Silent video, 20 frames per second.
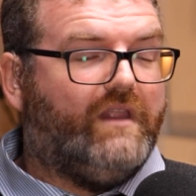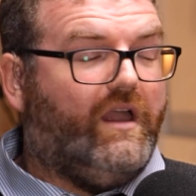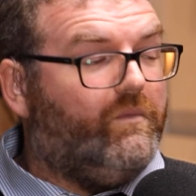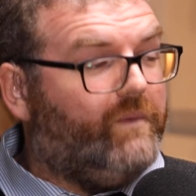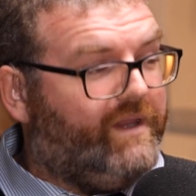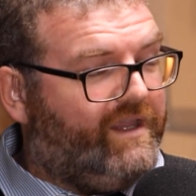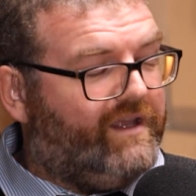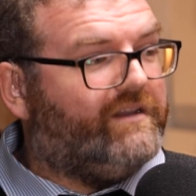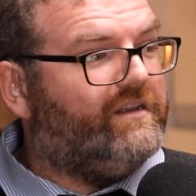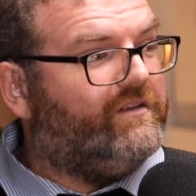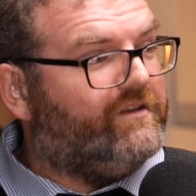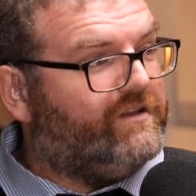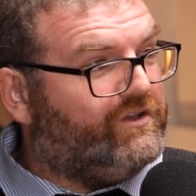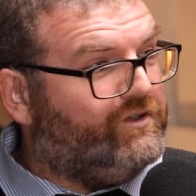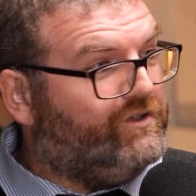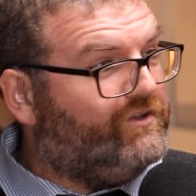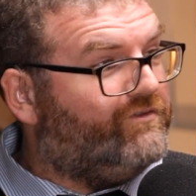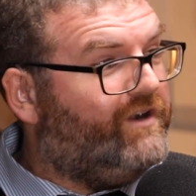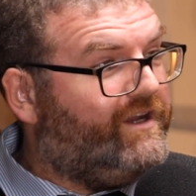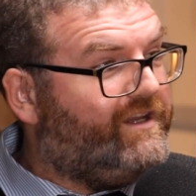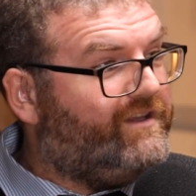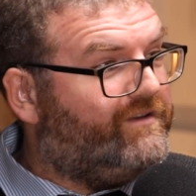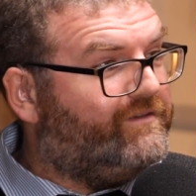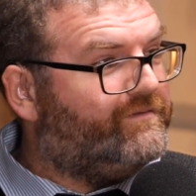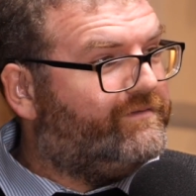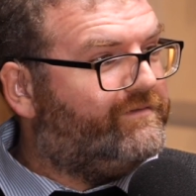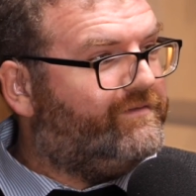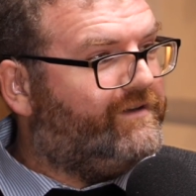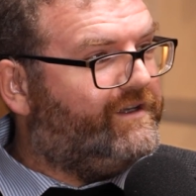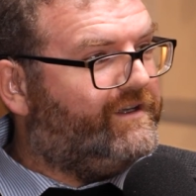we had a good array
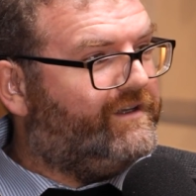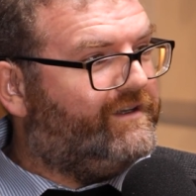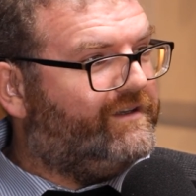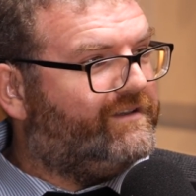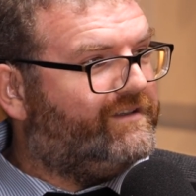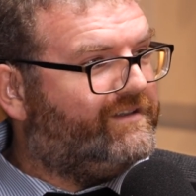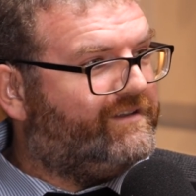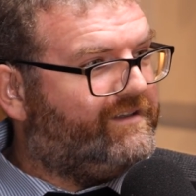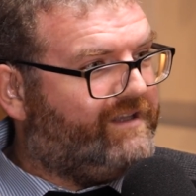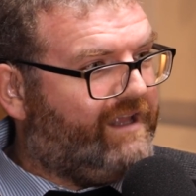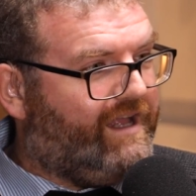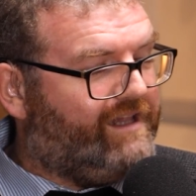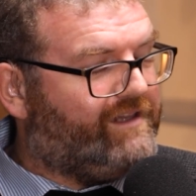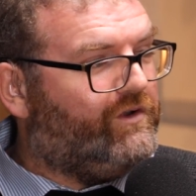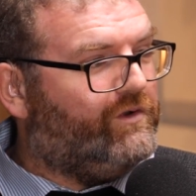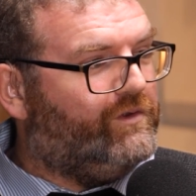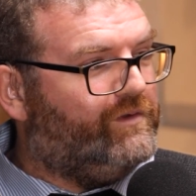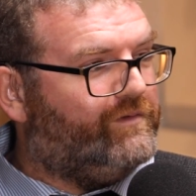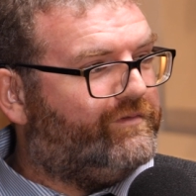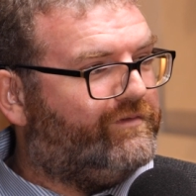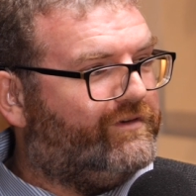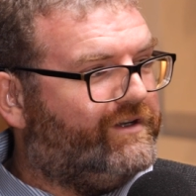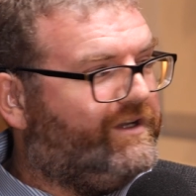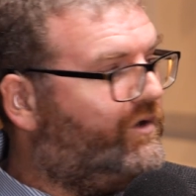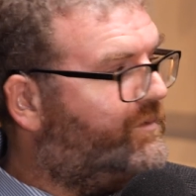of alcohol-free